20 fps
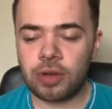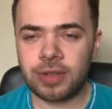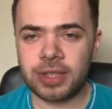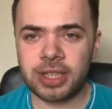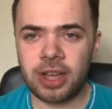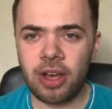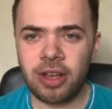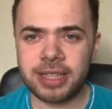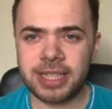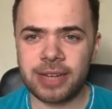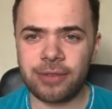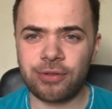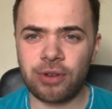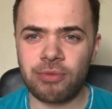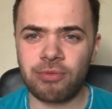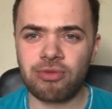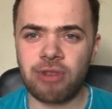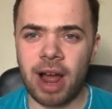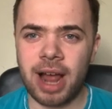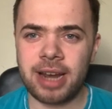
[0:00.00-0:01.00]
I've started
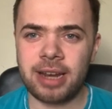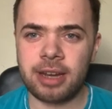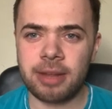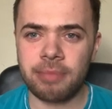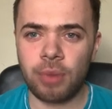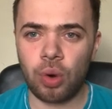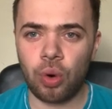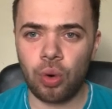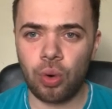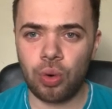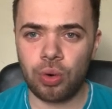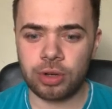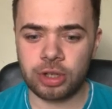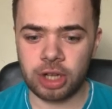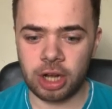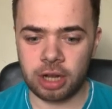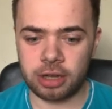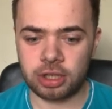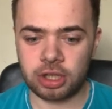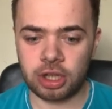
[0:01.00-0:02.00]
from random
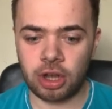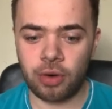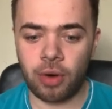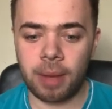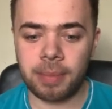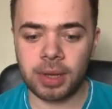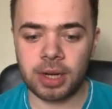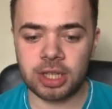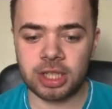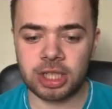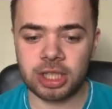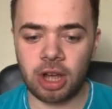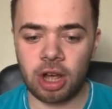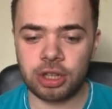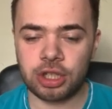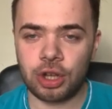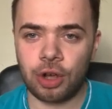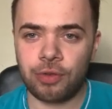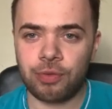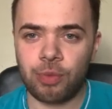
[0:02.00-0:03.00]
order, so I'm going to
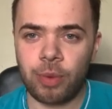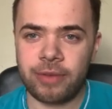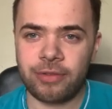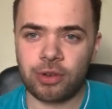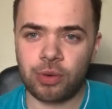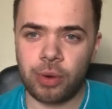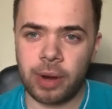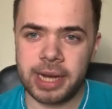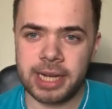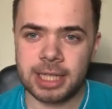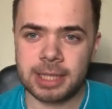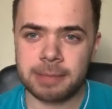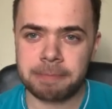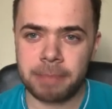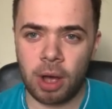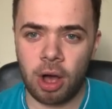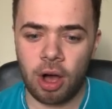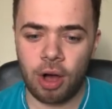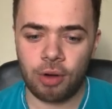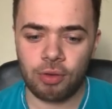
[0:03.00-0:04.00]
start off with Queen's
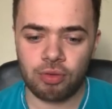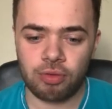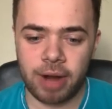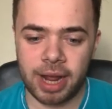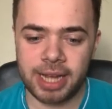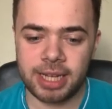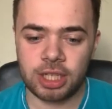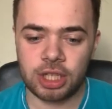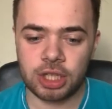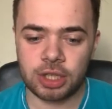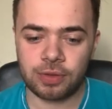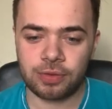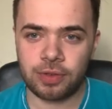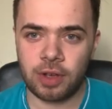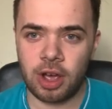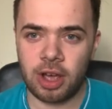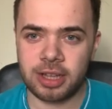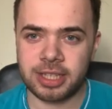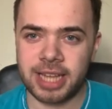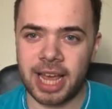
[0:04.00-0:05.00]
Park Rangers
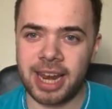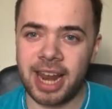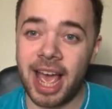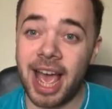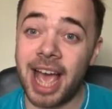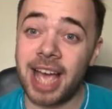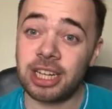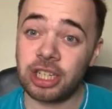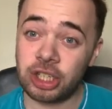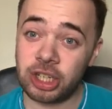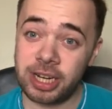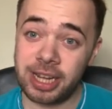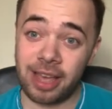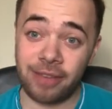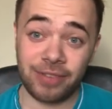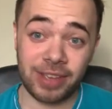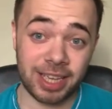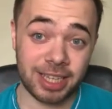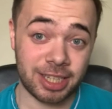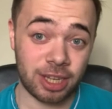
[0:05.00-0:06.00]
first, and actually I
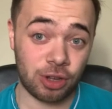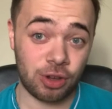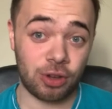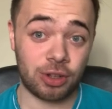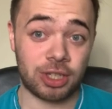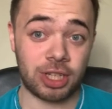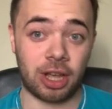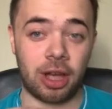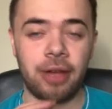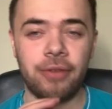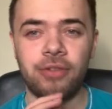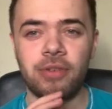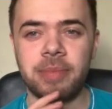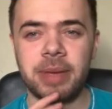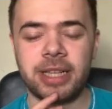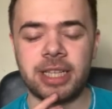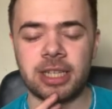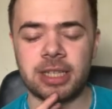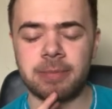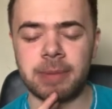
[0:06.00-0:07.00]
think it's a good time for me
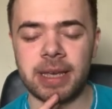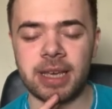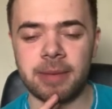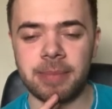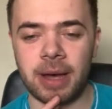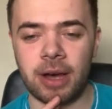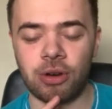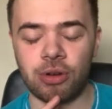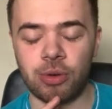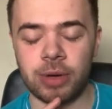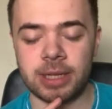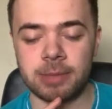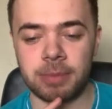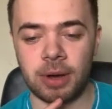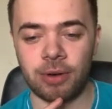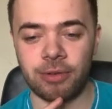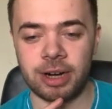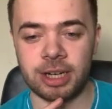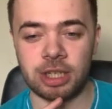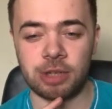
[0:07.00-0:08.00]
to speak about Queen's
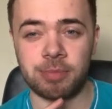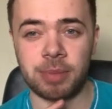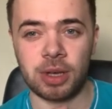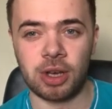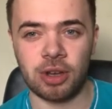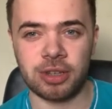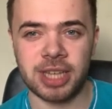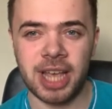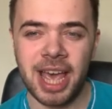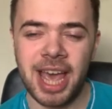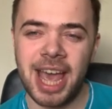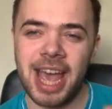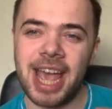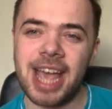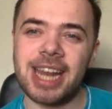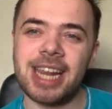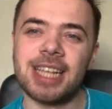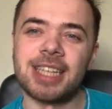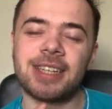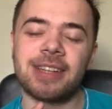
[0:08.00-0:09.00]
Park Rangers because
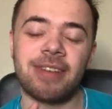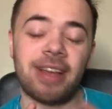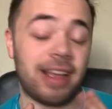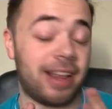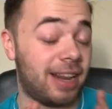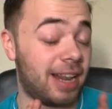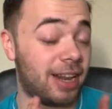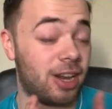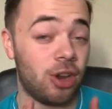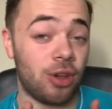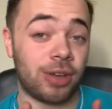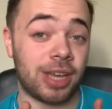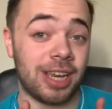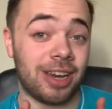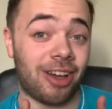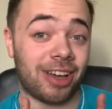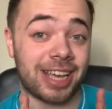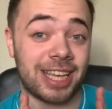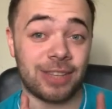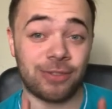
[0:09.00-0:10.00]
it is looking
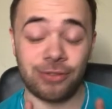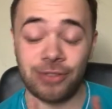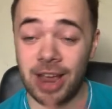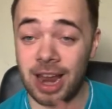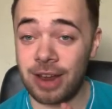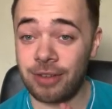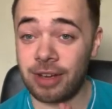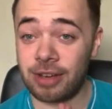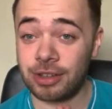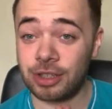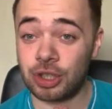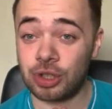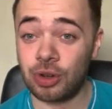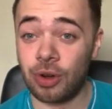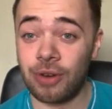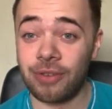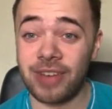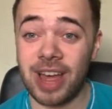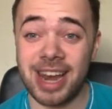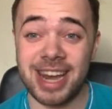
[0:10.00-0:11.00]
like it's very
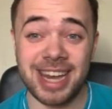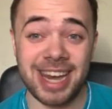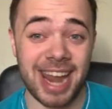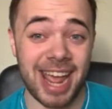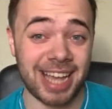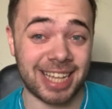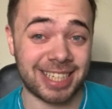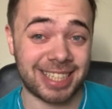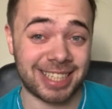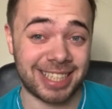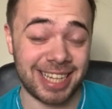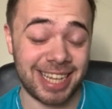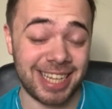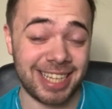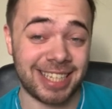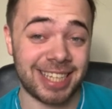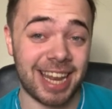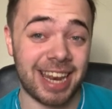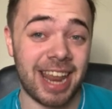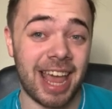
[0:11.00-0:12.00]
strong that next
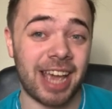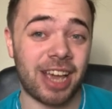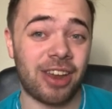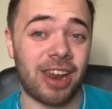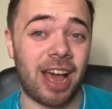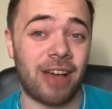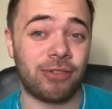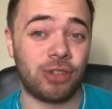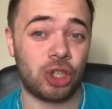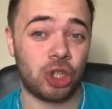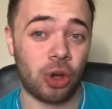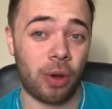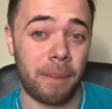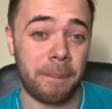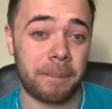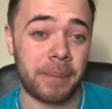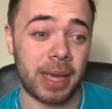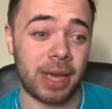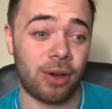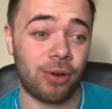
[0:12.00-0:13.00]
season they're going to have
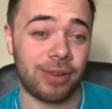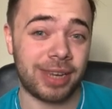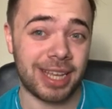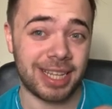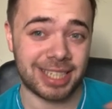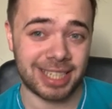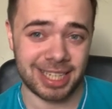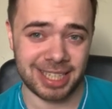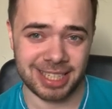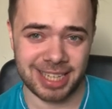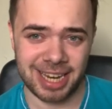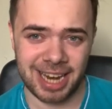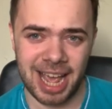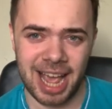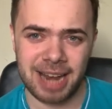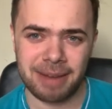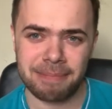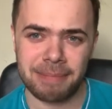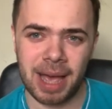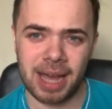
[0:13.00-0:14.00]
John Beale, the assistant
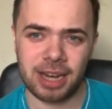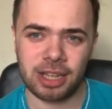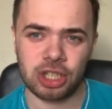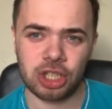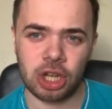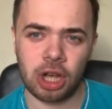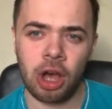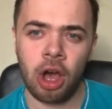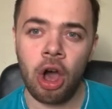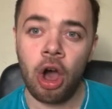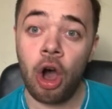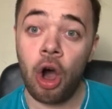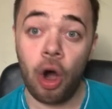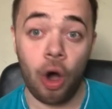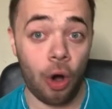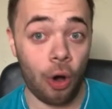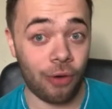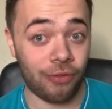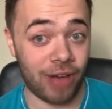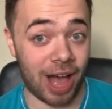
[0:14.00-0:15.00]
head manager
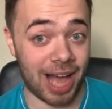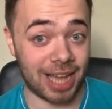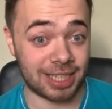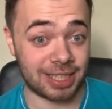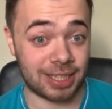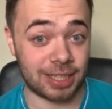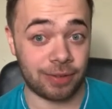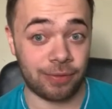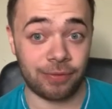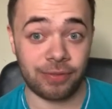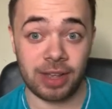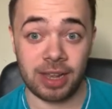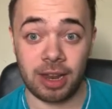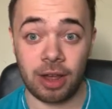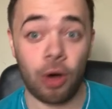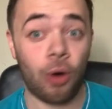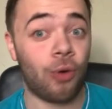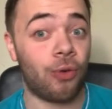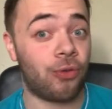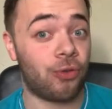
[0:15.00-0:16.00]
of Aston
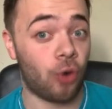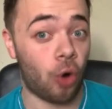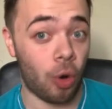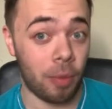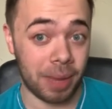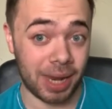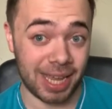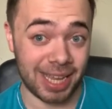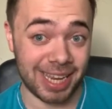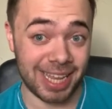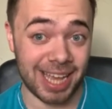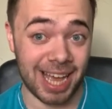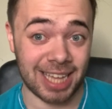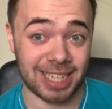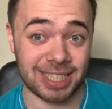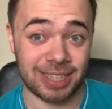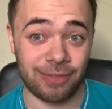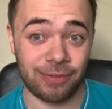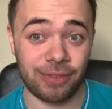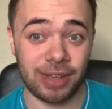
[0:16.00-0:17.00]
Villa, or formerly the
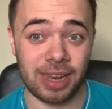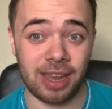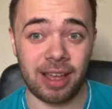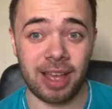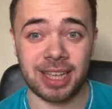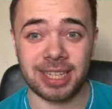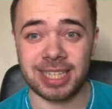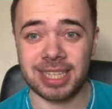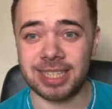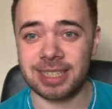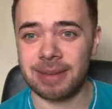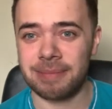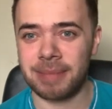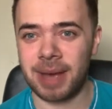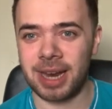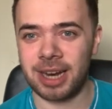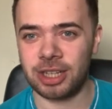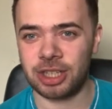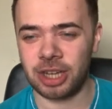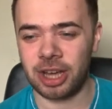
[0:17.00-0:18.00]
Aston Villa assistant
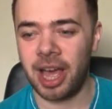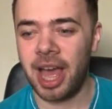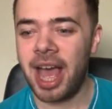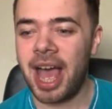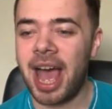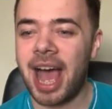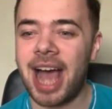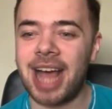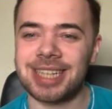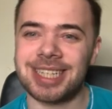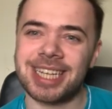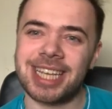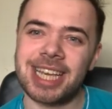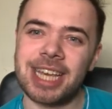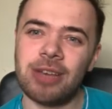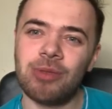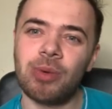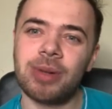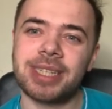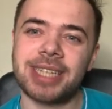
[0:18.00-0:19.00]
manager, as
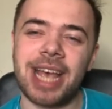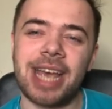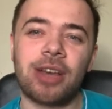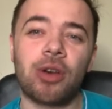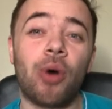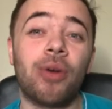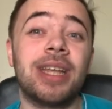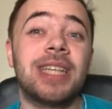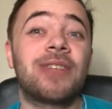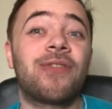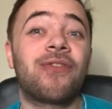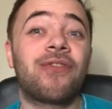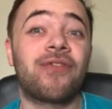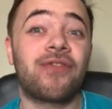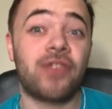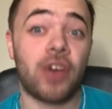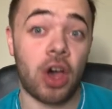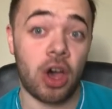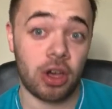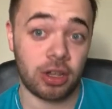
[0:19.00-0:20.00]
he would take on his
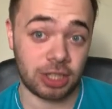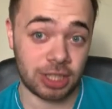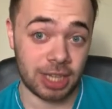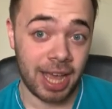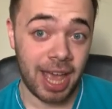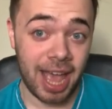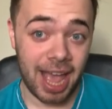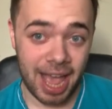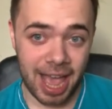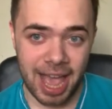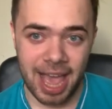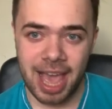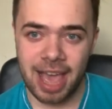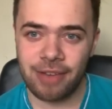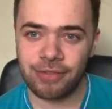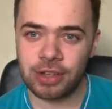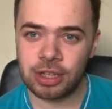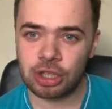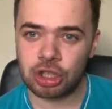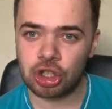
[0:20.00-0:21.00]
first
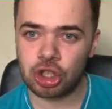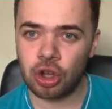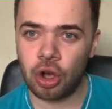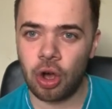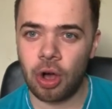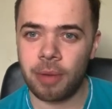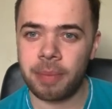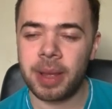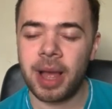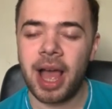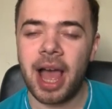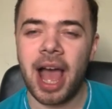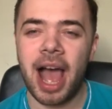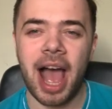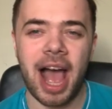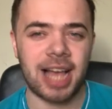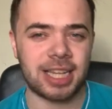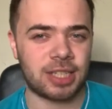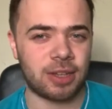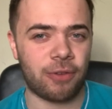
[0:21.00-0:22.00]
ever job
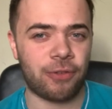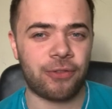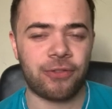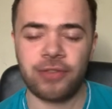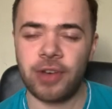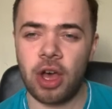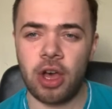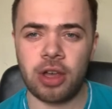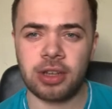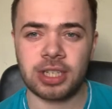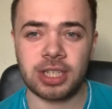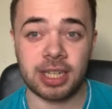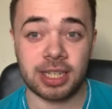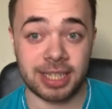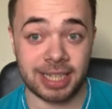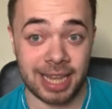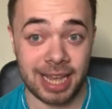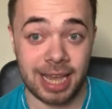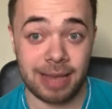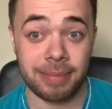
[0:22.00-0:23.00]
as a first
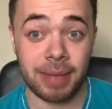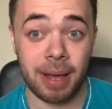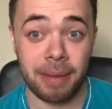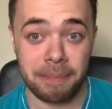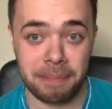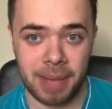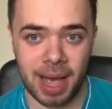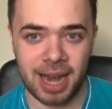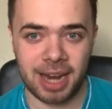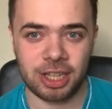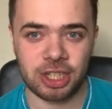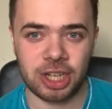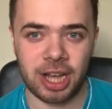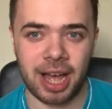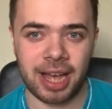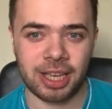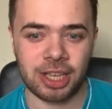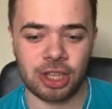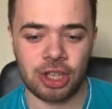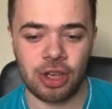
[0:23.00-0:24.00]
team manager
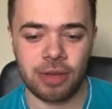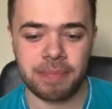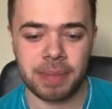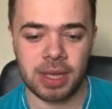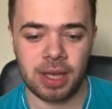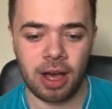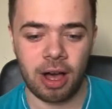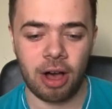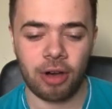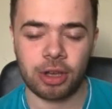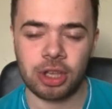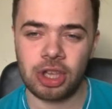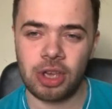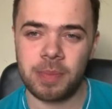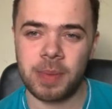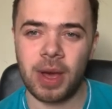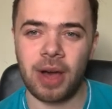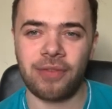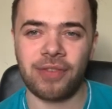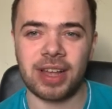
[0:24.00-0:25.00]
at QPR.
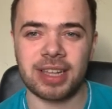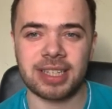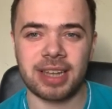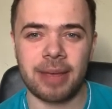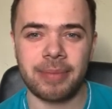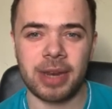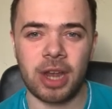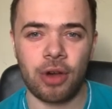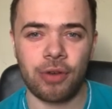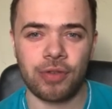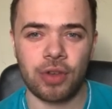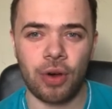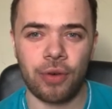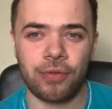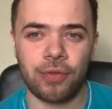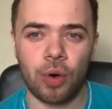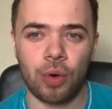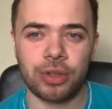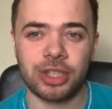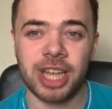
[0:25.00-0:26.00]
QPR fans, let me know your
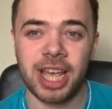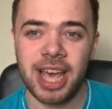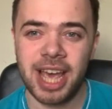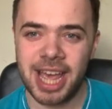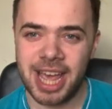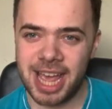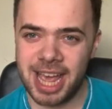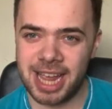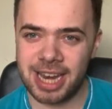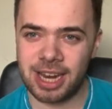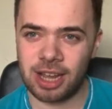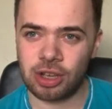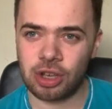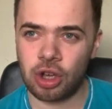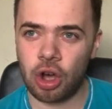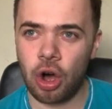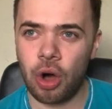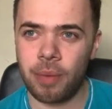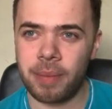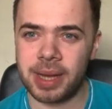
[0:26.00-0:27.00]
thoughts in the
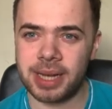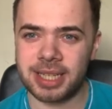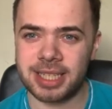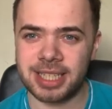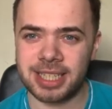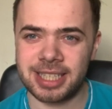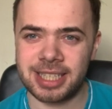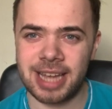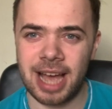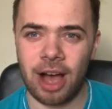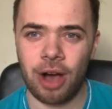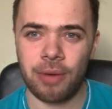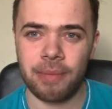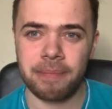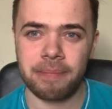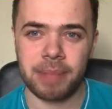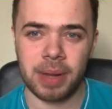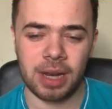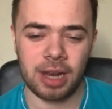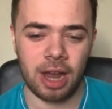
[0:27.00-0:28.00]
comments down
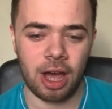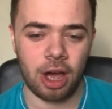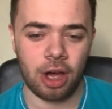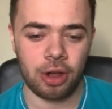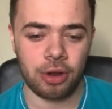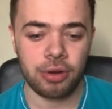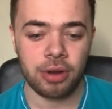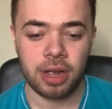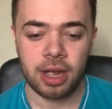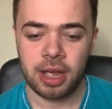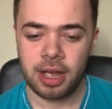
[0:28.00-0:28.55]
below.